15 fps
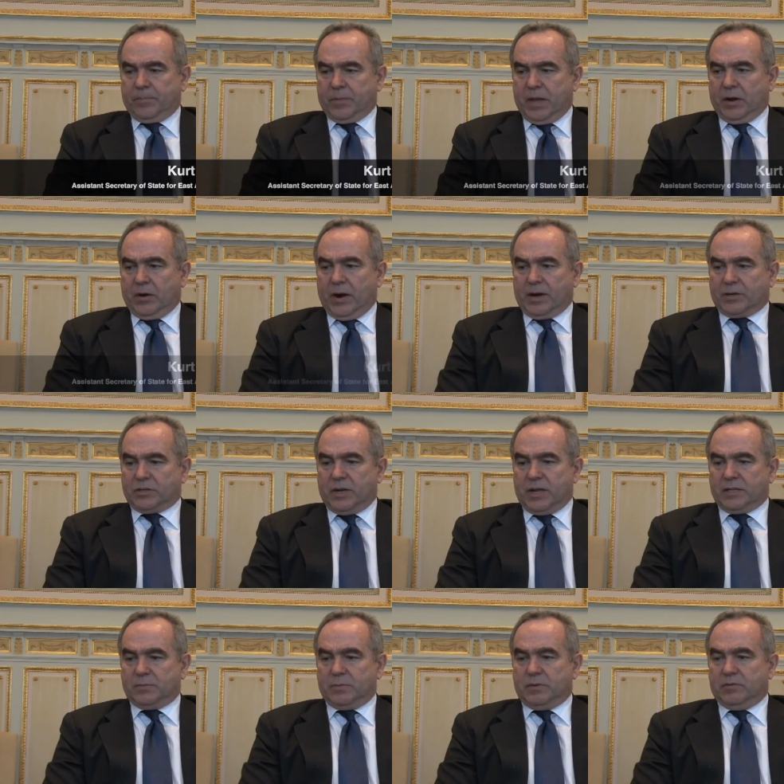interaction
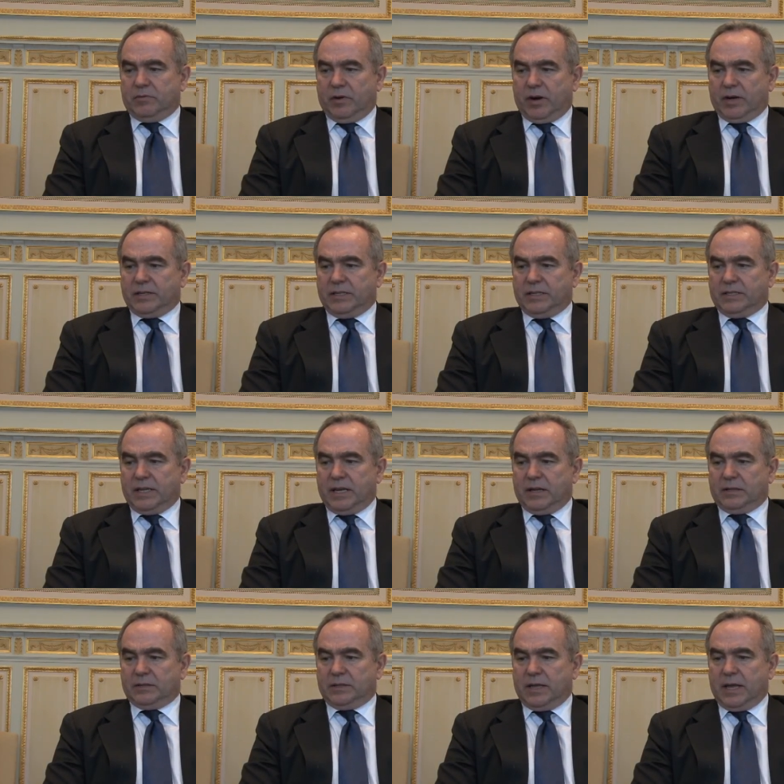has been very
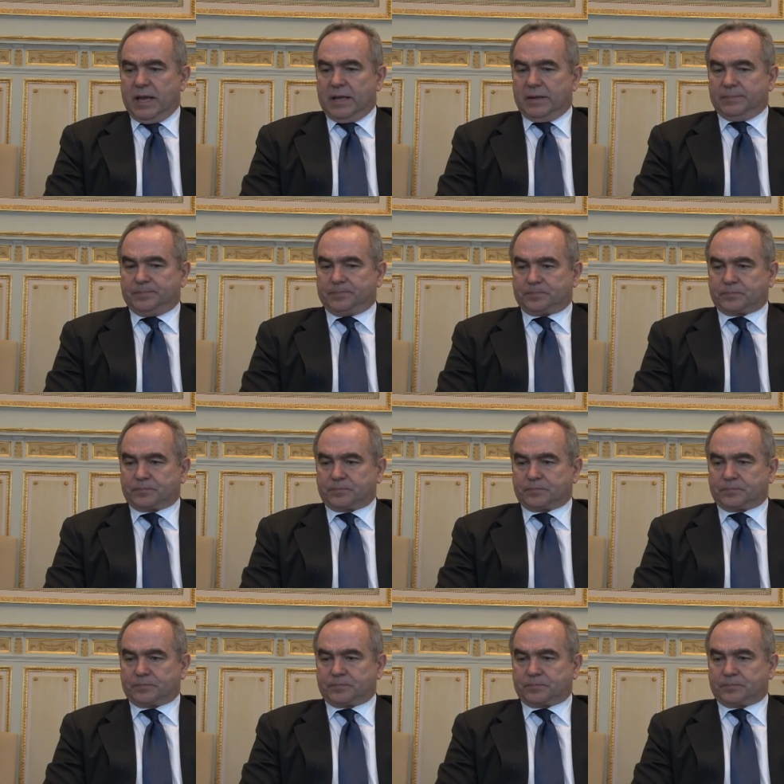detailed, and